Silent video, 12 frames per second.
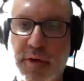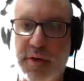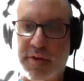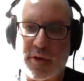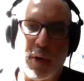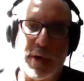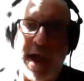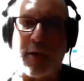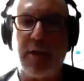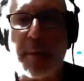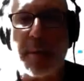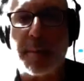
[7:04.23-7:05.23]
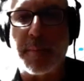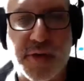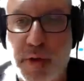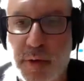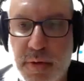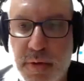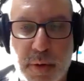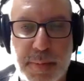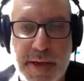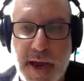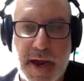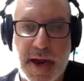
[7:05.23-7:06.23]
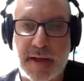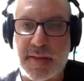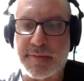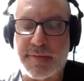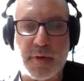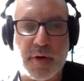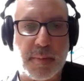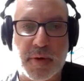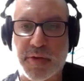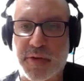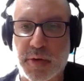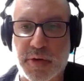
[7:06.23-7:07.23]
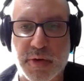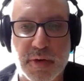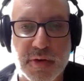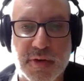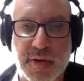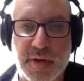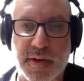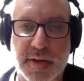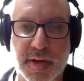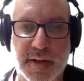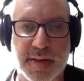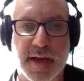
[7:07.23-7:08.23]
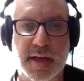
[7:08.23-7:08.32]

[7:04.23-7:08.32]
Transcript: no account numbers, no PII, like phone numbers, socials, anything like that.